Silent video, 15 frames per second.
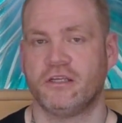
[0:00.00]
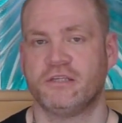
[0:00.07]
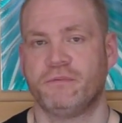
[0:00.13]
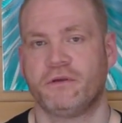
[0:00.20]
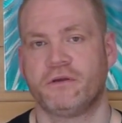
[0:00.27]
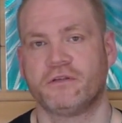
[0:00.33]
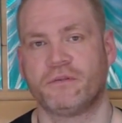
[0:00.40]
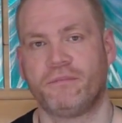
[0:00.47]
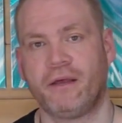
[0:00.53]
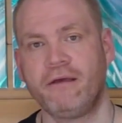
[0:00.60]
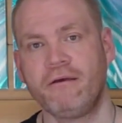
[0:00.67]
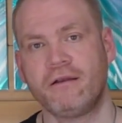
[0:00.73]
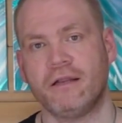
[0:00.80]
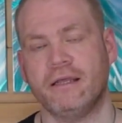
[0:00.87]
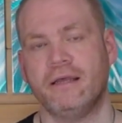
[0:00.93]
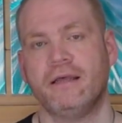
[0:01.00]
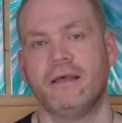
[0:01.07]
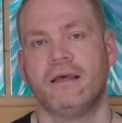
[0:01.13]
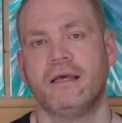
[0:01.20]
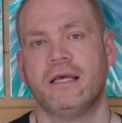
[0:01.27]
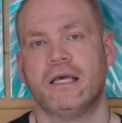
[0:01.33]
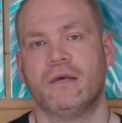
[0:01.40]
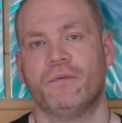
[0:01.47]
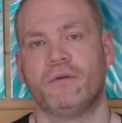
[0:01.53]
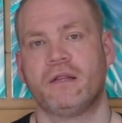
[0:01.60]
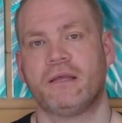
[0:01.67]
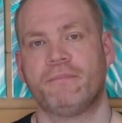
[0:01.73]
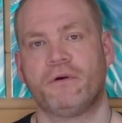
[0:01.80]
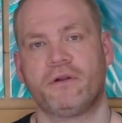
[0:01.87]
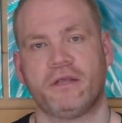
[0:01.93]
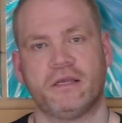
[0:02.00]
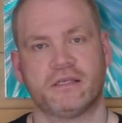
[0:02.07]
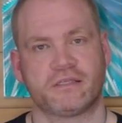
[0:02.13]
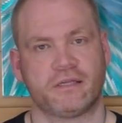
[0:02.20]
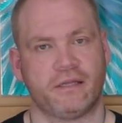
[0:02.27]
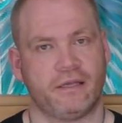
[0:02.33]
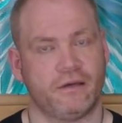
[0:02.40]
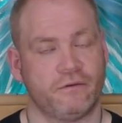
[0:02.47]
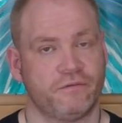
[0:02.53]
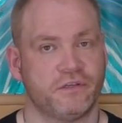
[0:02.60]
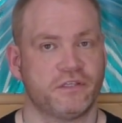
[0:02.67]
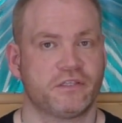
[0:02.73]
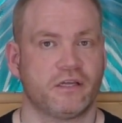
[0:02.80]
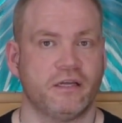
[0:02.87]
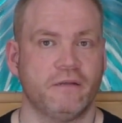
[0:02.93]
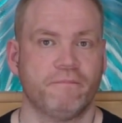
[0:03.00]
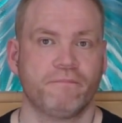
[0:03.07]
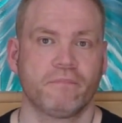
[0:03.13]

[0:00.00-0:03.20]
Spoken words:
is because apparently when our body is in a healthy state,